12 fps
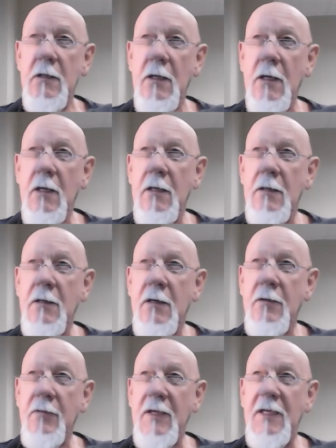and
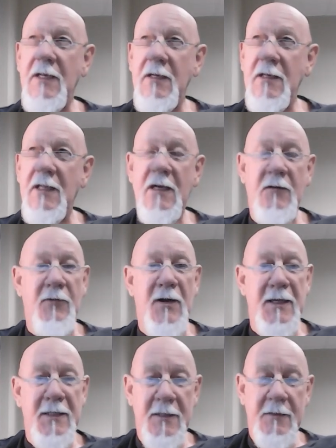they need to get it
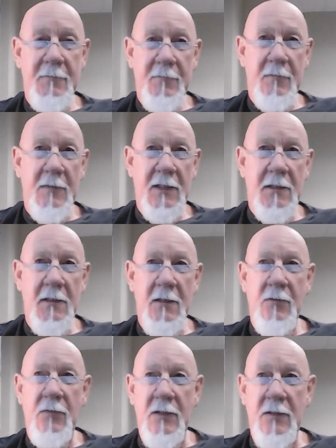right. They need to
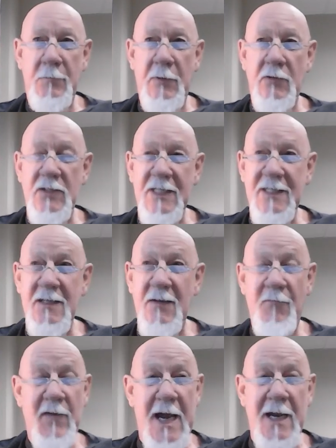know that the person is in
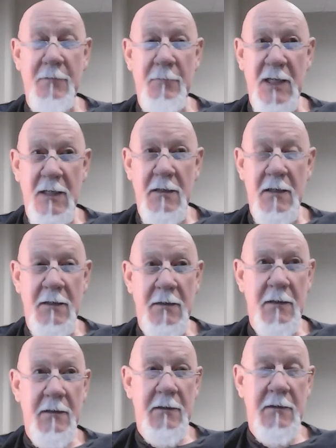fact beyond
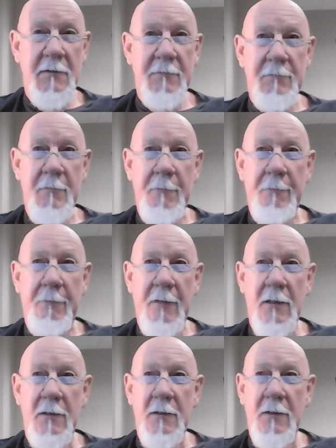
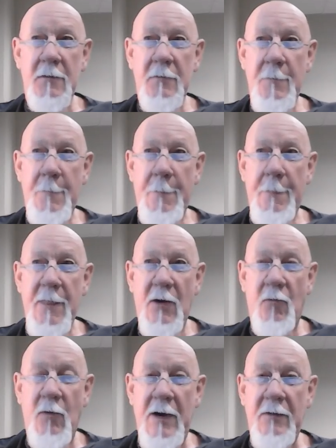uh,
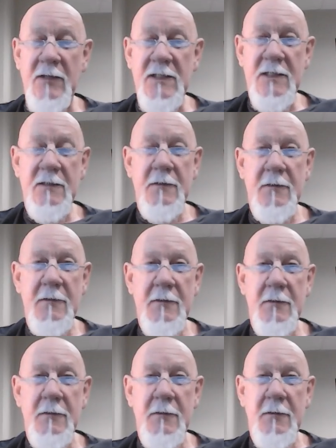awareness,
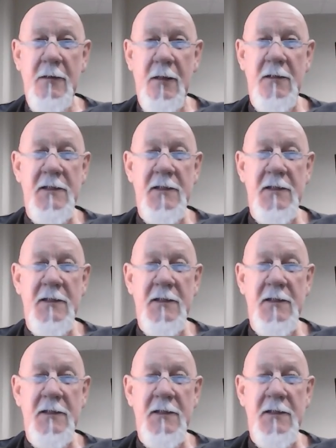in a